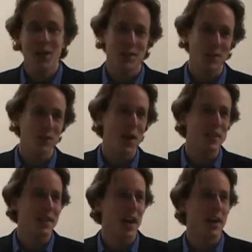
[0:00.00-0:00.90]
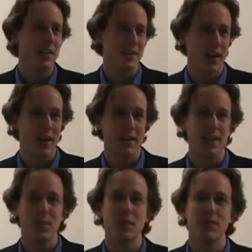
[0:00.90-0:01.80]
So when a
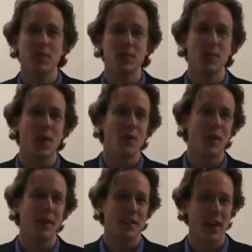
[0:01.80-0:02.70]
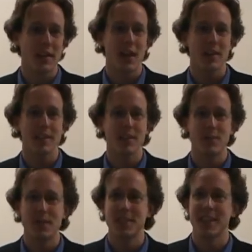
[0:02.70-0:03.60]
couple of years ago, when a colleague at
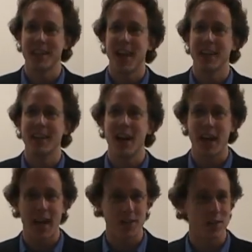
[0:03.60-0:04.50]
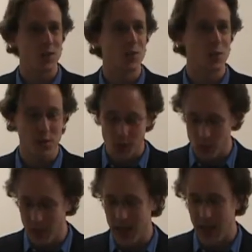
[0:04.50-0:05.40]
Princeton and I got access to a
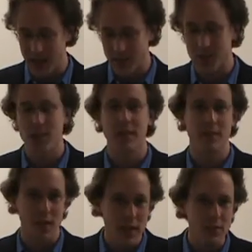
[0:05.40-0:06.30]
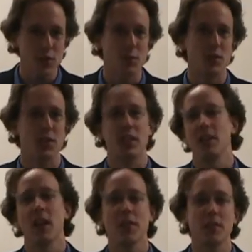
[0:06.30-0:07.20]
Sequoia ABC Advantage machine,
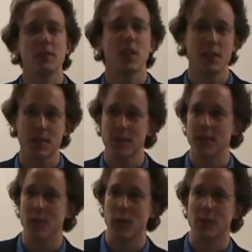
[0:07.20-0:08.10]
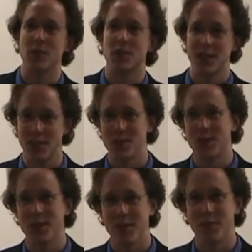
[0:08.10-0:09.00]
another touchscreen voting machine
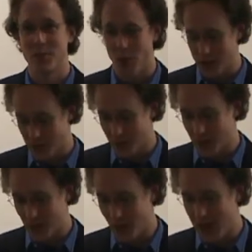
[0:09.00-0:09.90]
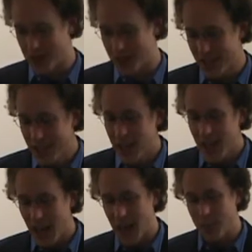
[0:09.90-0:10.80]
used in different parts of the US,
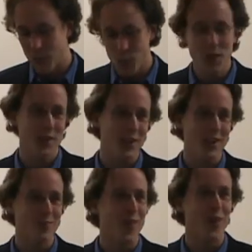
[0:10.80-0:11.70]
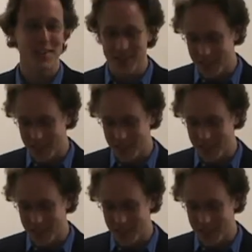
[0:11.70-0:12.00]
we took it apart and